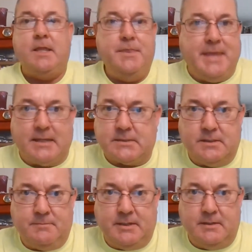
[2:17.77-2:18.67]
That's
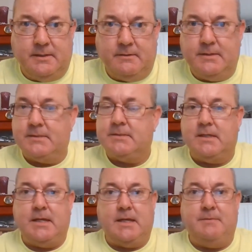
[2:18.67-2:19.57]
going to be hilarious.
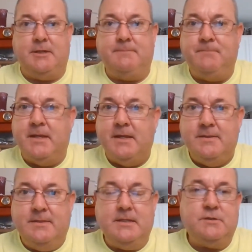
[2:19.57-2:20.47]
I mean,
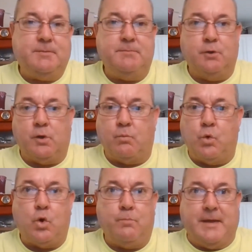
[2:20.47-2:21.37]
these people are
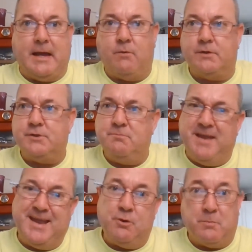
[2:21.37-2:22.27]
world powers. You
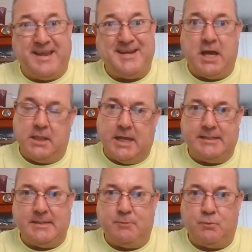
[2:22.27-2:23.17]
may or may not
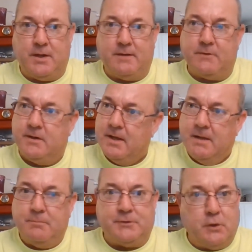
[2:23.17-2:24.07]
like them or whatever,
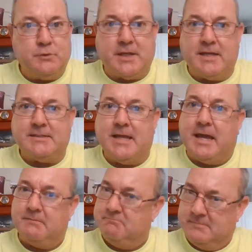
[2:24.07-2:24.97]
but those guys
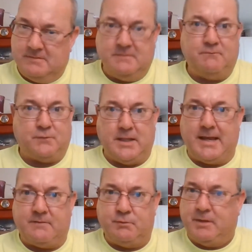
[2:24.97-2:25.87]
got, for
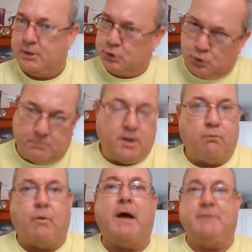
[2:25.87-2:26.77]
lack of a better term,
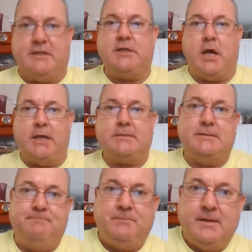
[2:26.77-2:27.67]
gravitas.